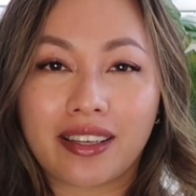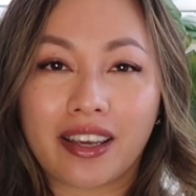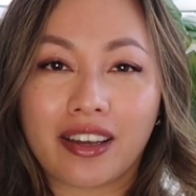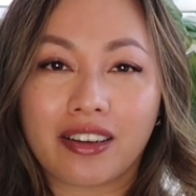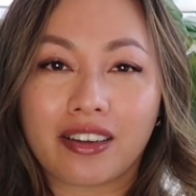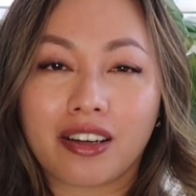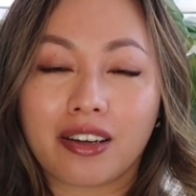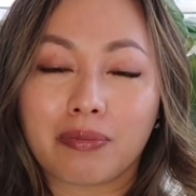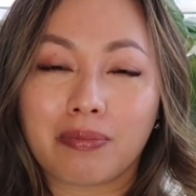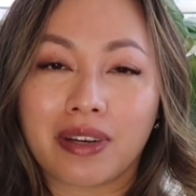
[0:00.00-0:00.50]

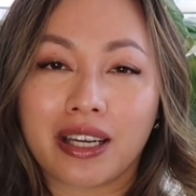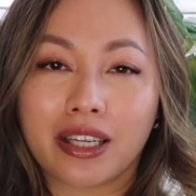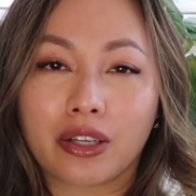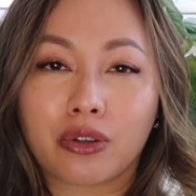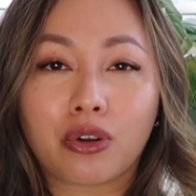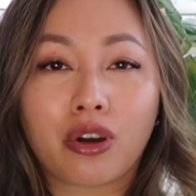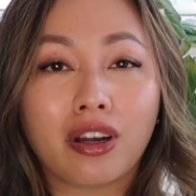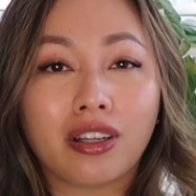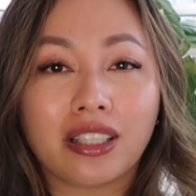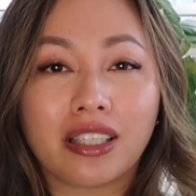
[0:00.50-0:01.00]
care of my
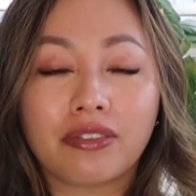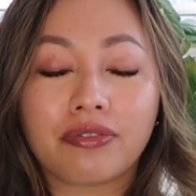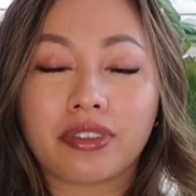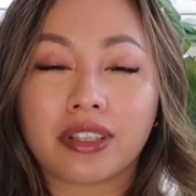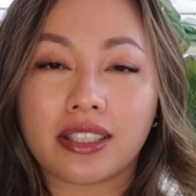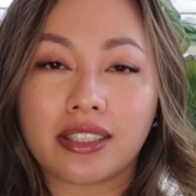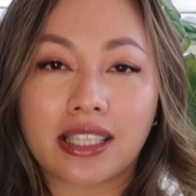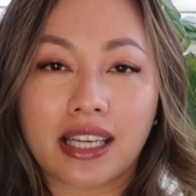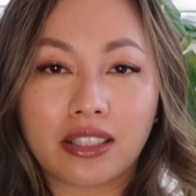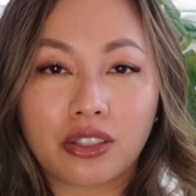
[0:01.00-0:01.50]
crawling
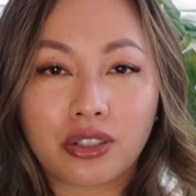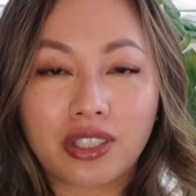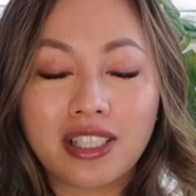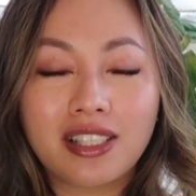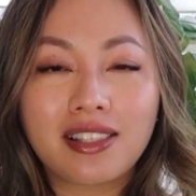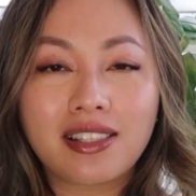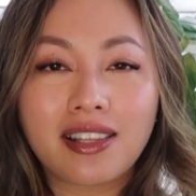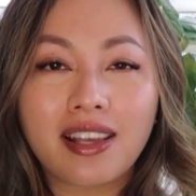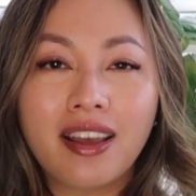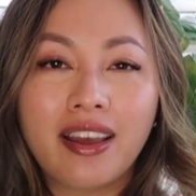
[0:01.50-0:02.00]

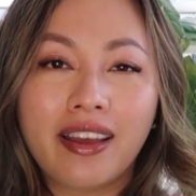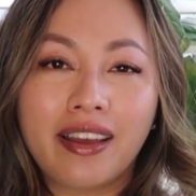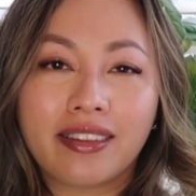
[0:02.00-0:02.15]
philodendrons.